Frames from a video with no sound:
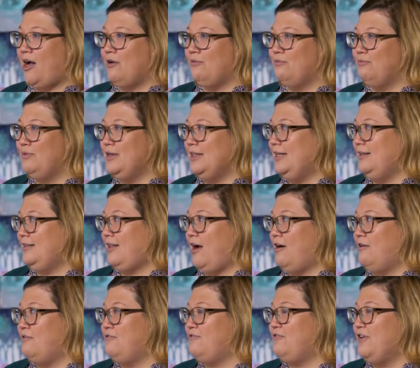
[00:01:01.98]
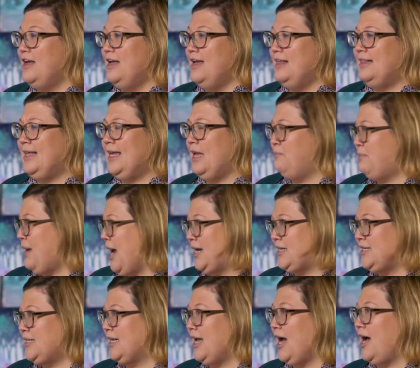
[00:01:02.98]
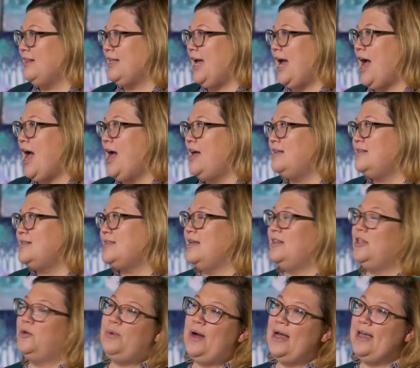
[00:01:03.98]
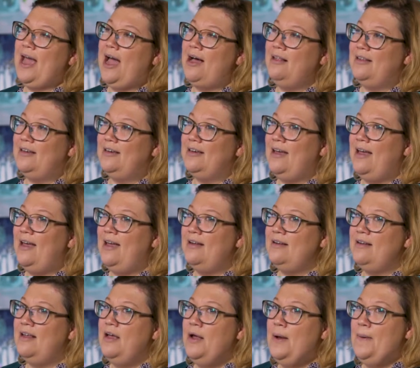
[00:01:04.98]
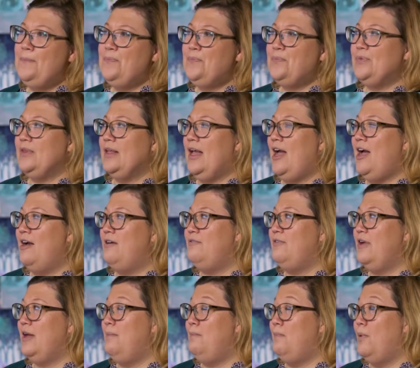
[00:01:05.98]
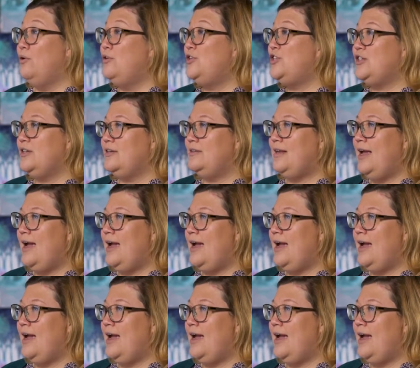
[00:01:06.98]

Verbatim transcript: I really love the impact that colour has and the way colour can have emotion